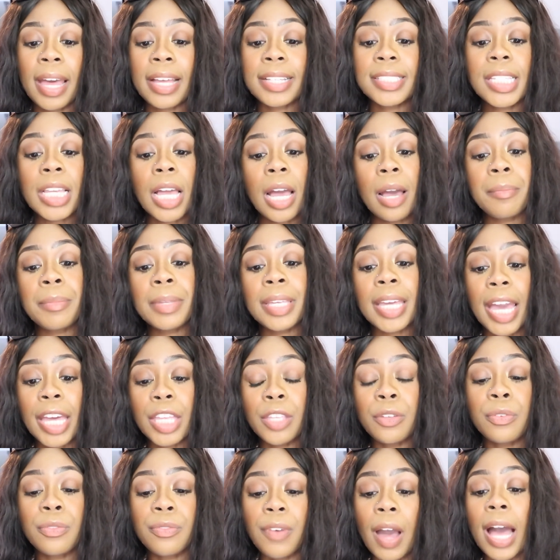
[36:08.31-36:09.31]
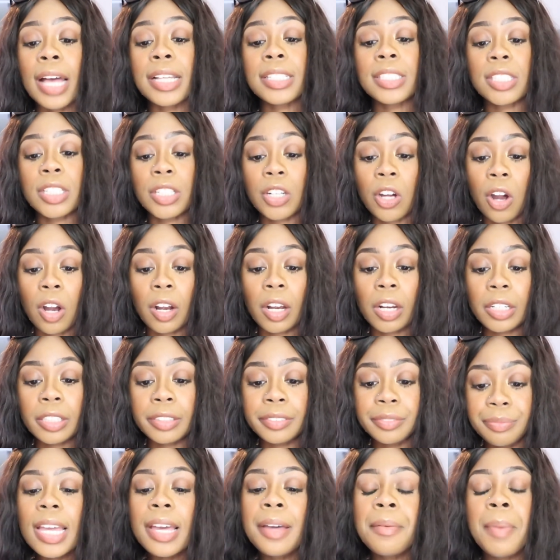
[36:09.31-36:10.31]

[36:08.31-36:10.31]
as coming at you fast and hard